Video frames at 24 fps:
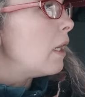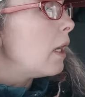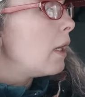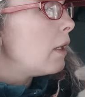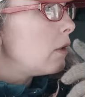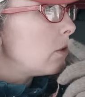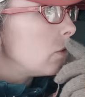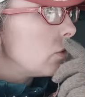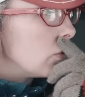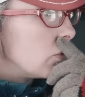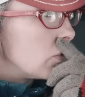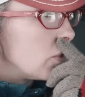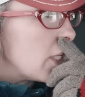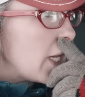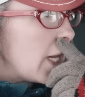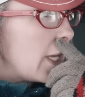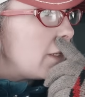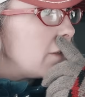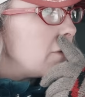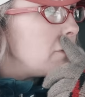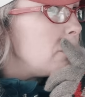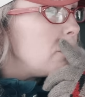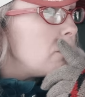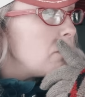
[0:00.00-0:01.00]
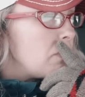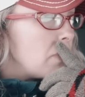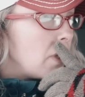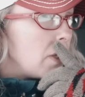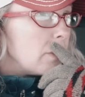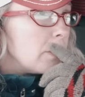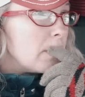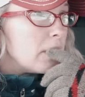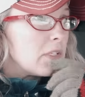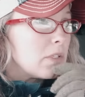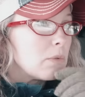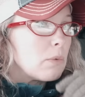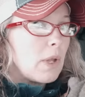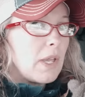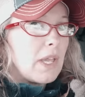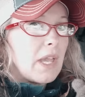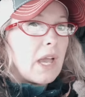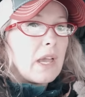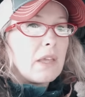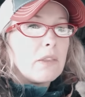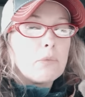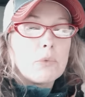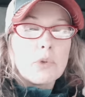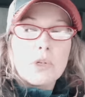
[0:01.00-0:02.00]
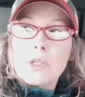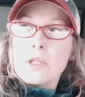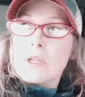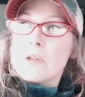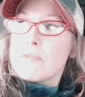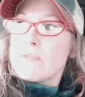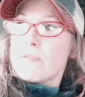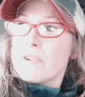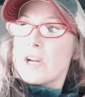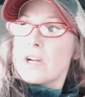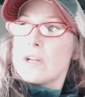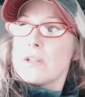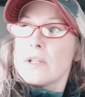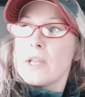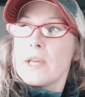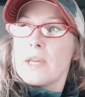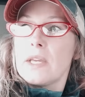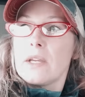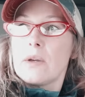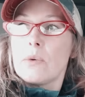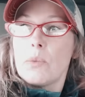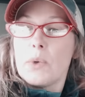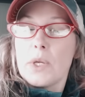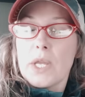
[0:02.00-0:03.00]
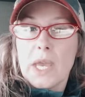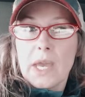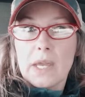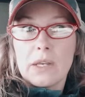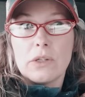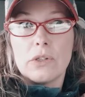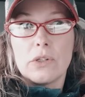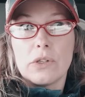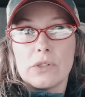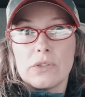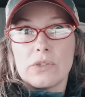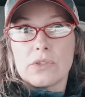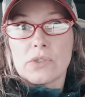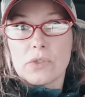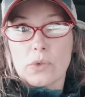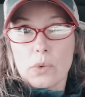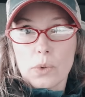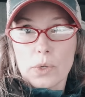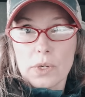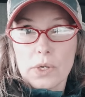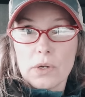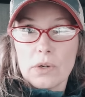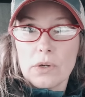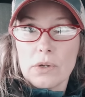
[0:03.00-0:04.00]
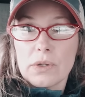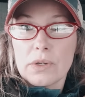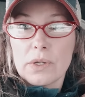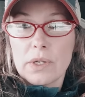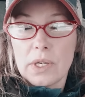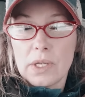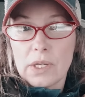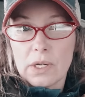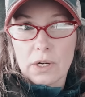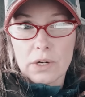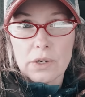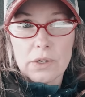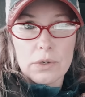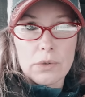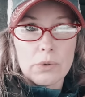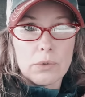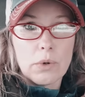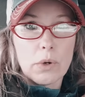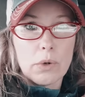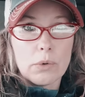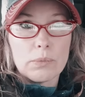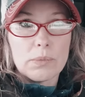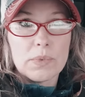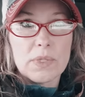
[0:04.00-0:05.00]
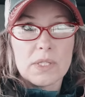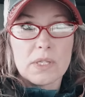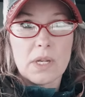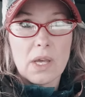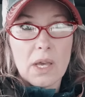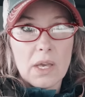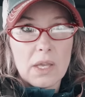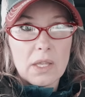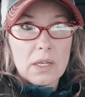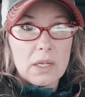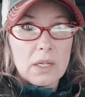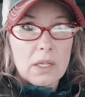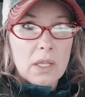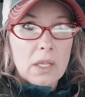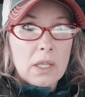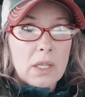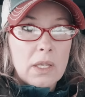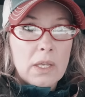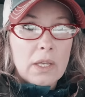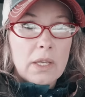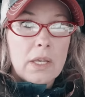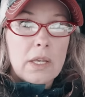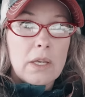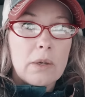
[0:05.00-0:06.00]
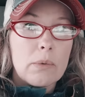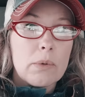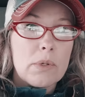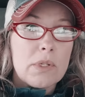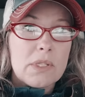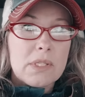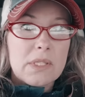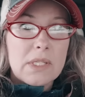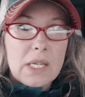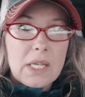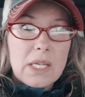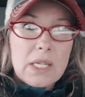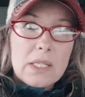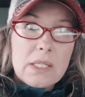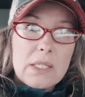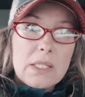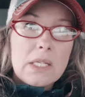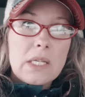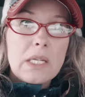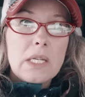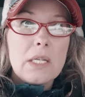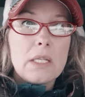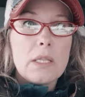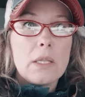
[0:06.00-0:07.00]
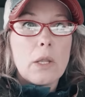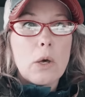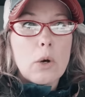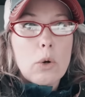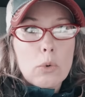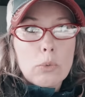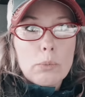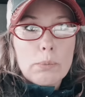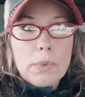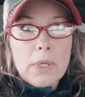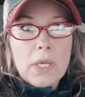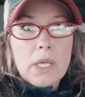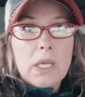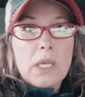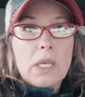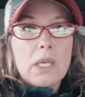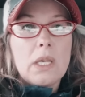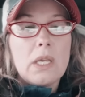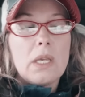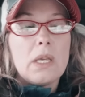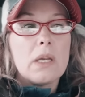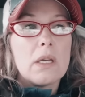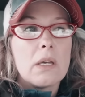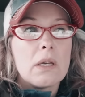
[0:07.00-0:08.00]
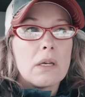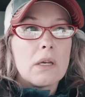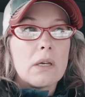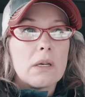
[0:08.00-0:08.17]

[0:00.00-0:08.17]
I don't know, Todd, if you felt this way, I really felt like we had good soil in our new homestead. It was sandy, loamy,